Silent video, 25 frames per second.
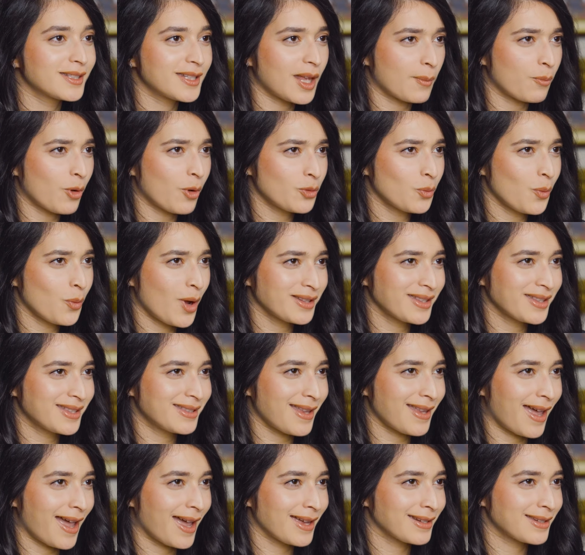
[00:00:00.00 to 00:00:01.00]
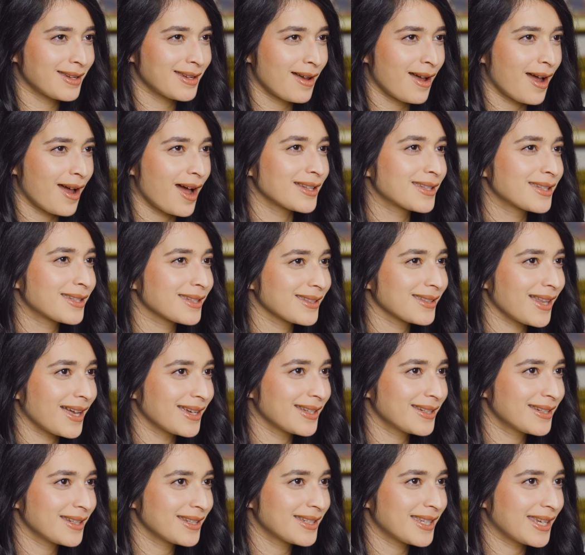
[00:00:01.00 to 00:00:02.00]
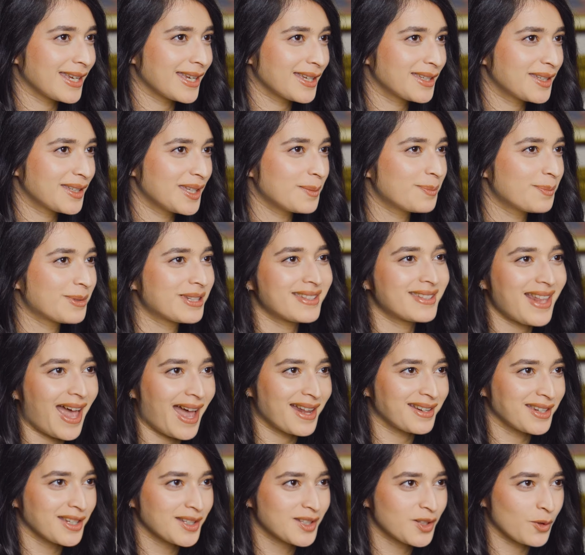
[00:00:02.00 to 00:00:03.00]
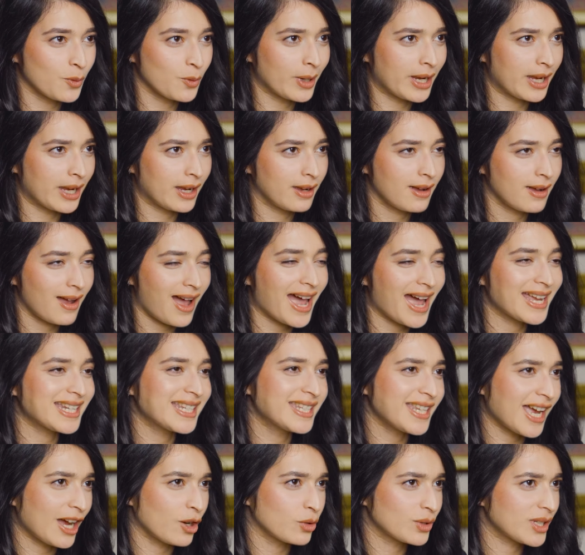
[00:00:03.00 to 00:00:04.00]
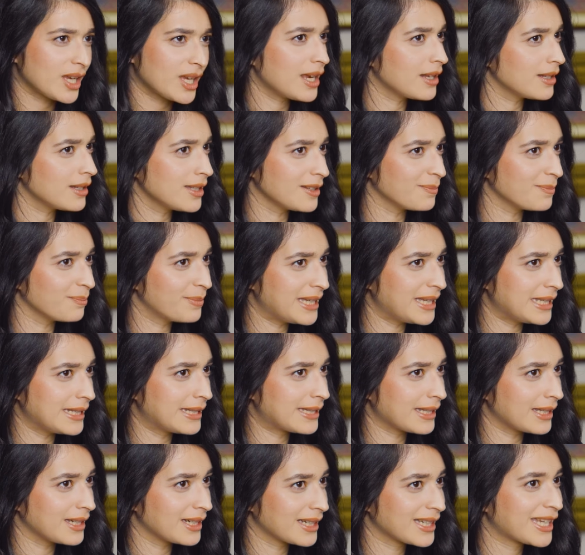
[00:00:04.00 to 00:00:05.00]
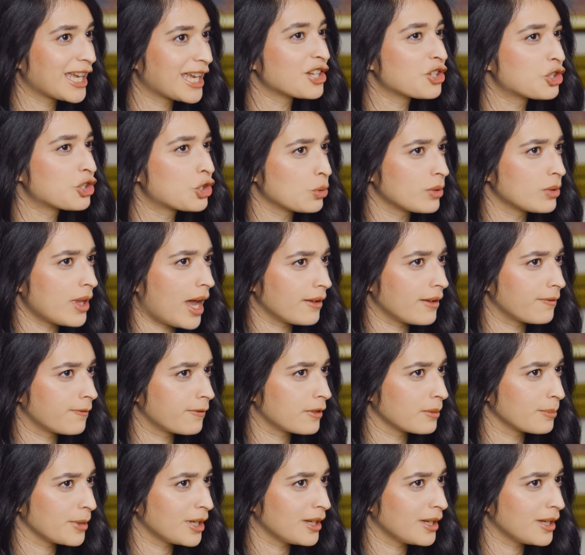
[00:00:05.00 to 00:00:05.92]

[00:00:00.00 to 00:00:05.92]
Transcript: Someone once said, a slice a day keeps sadness away. I doubt Indian pizza can do that for